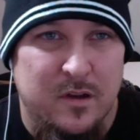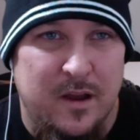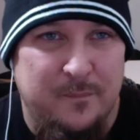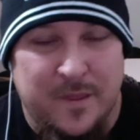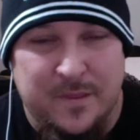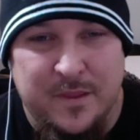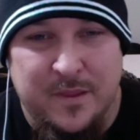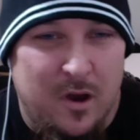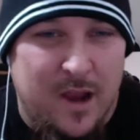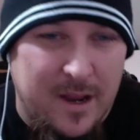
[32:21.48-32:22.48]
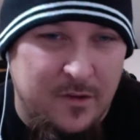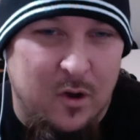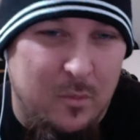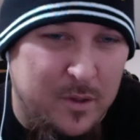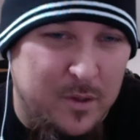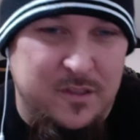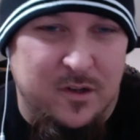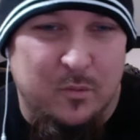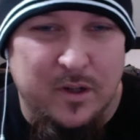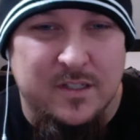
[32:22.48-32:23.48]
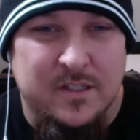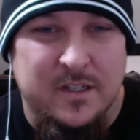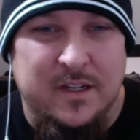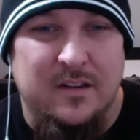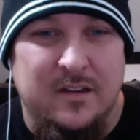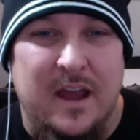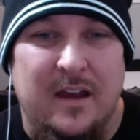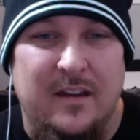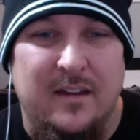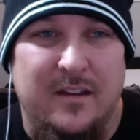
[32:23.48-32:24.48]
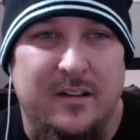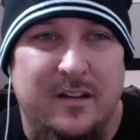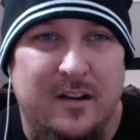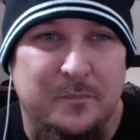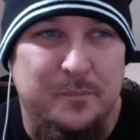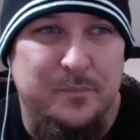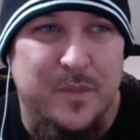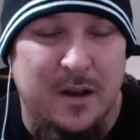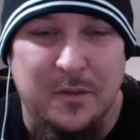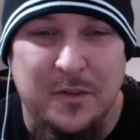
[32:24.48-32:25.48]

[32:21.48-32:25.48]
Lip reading: I think we all kind of know what's realistic and not, and I don't think